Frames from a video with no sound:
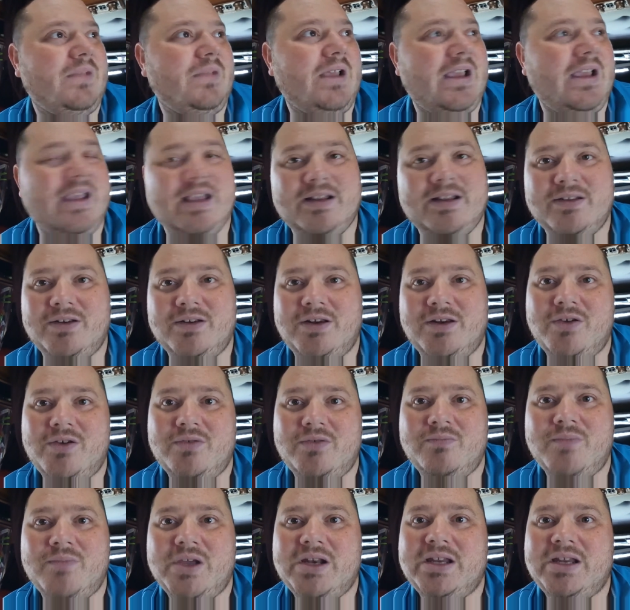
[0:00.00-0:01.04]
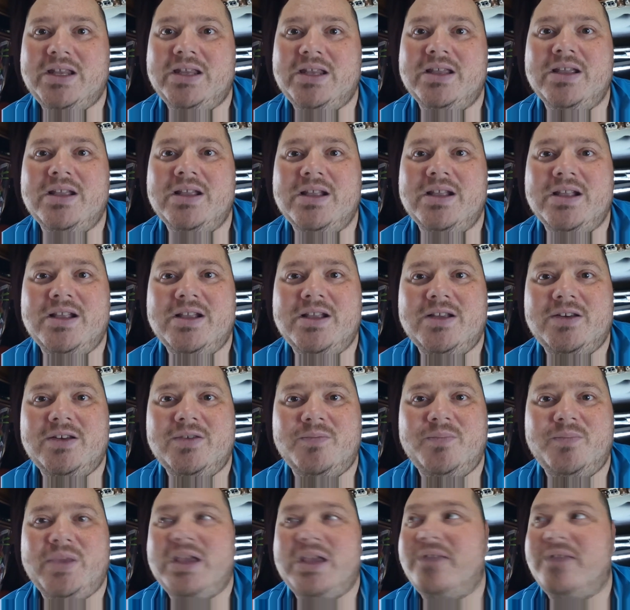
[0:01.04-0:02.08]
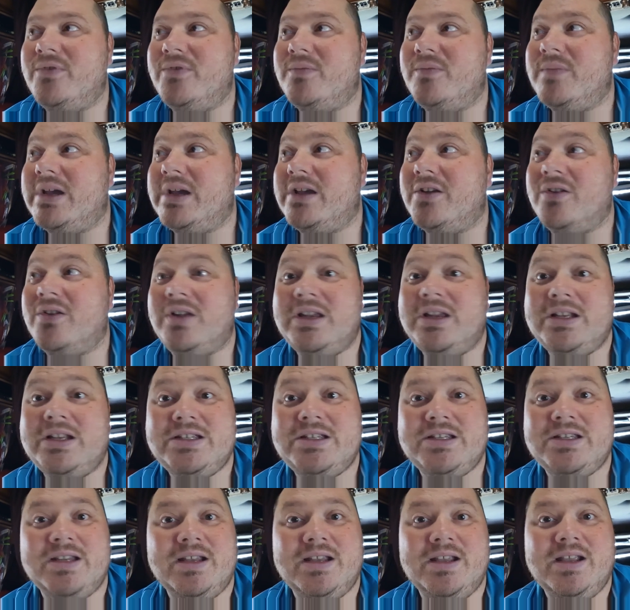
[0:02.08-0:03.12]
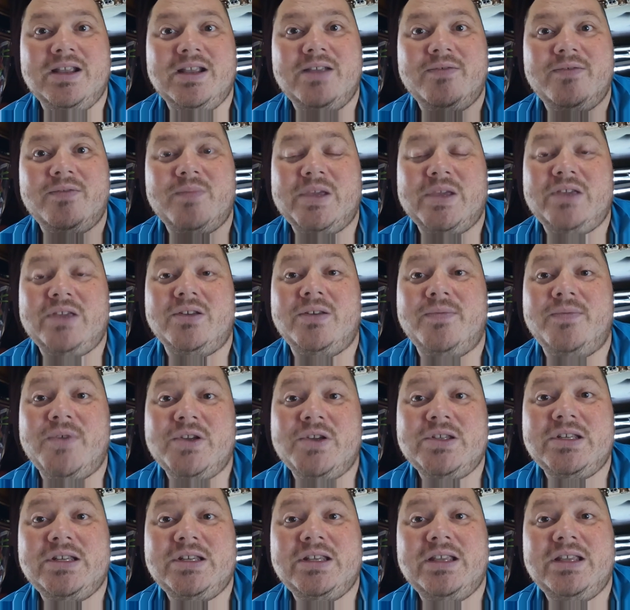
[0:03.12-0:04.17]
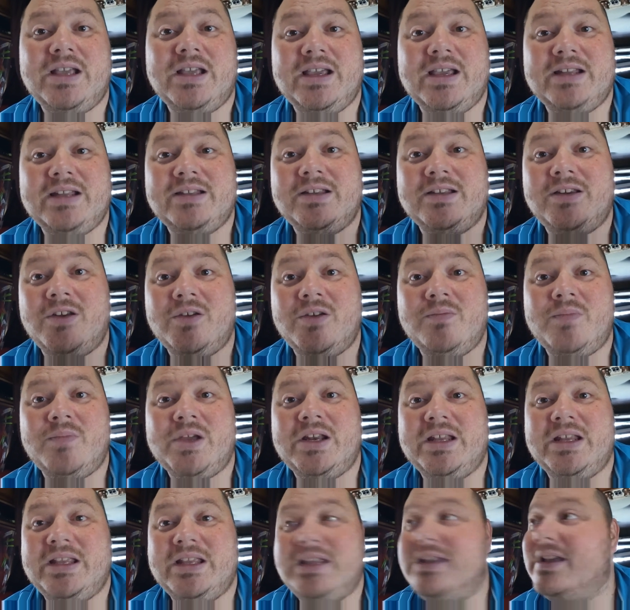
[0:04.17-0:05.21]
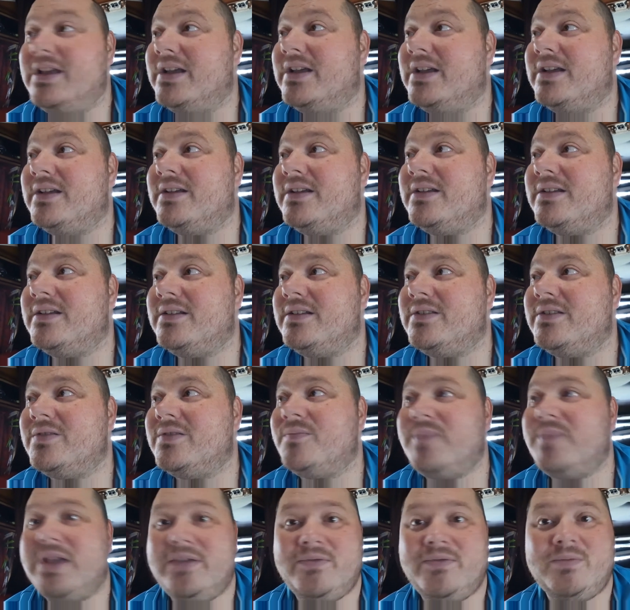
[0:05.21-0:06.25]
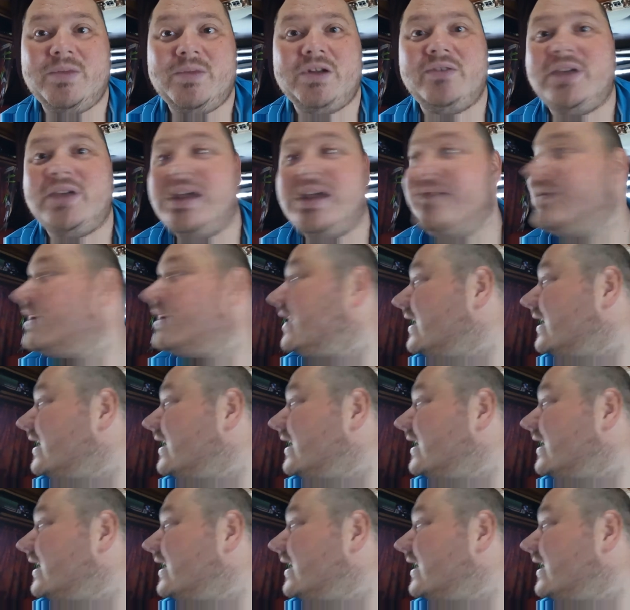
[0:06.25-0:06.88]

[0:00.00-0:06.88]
I had to loan money to pay for my college, for my university. I had to loan money to pay for my driving